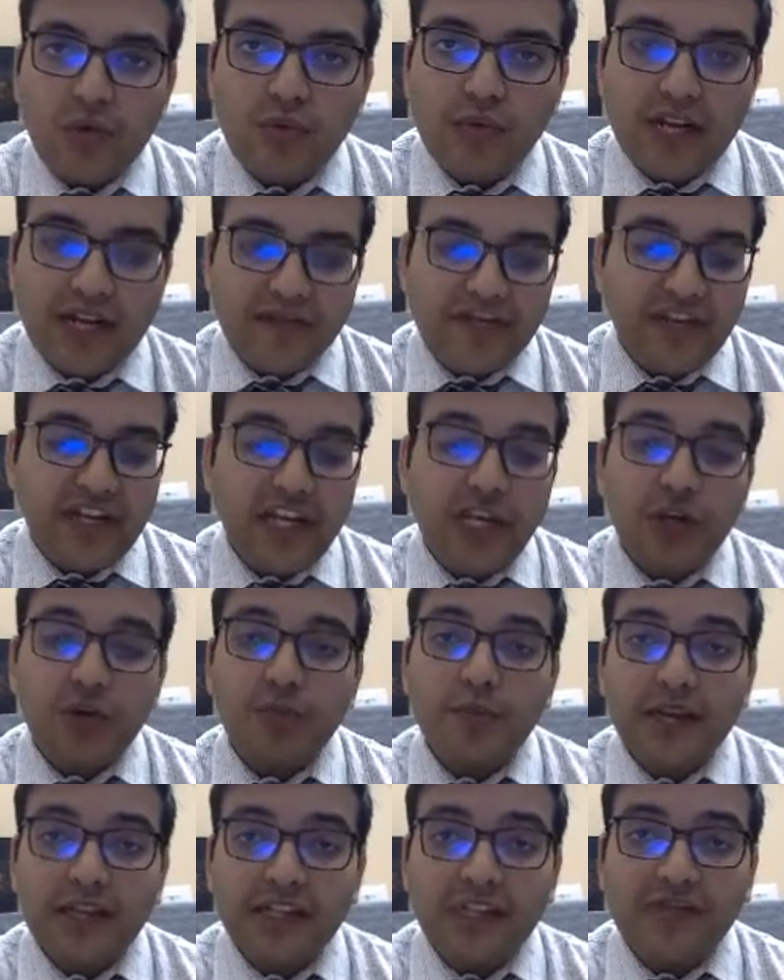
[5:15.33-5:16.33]
that we need to
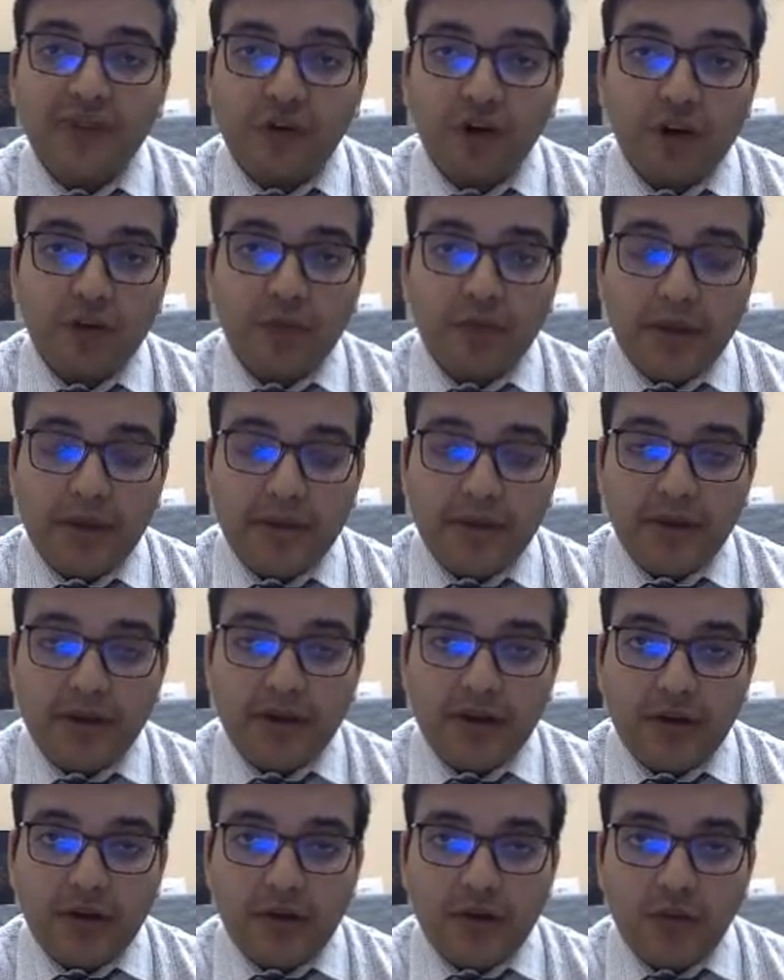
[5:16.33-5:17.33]
make this foreign payment,
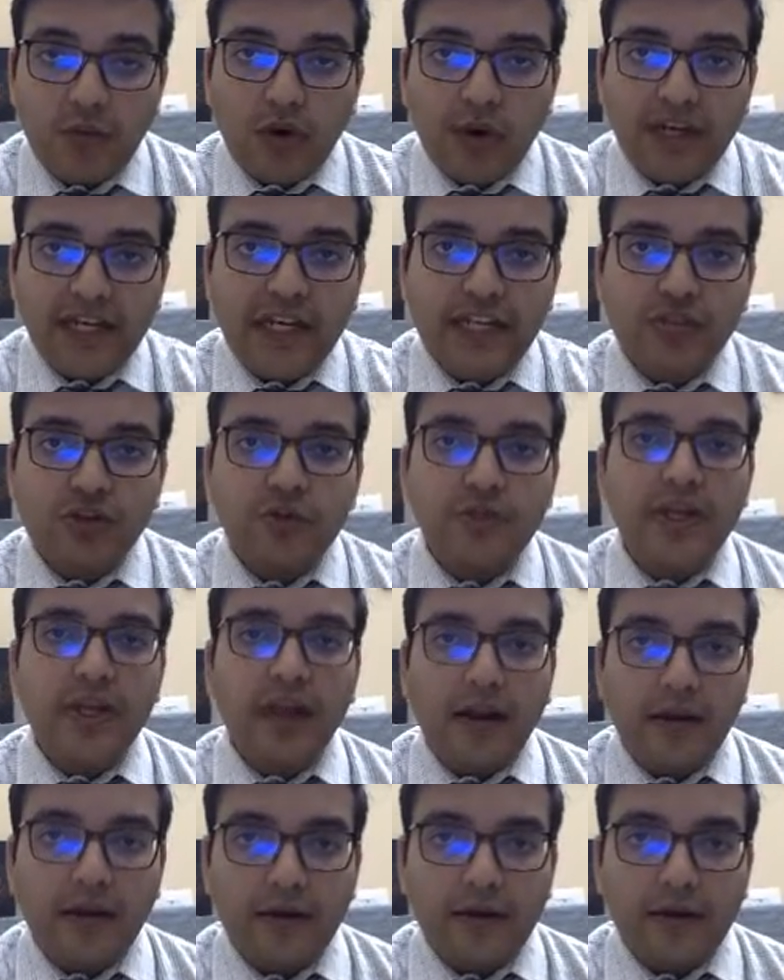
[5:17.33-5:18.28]
what needs to be done?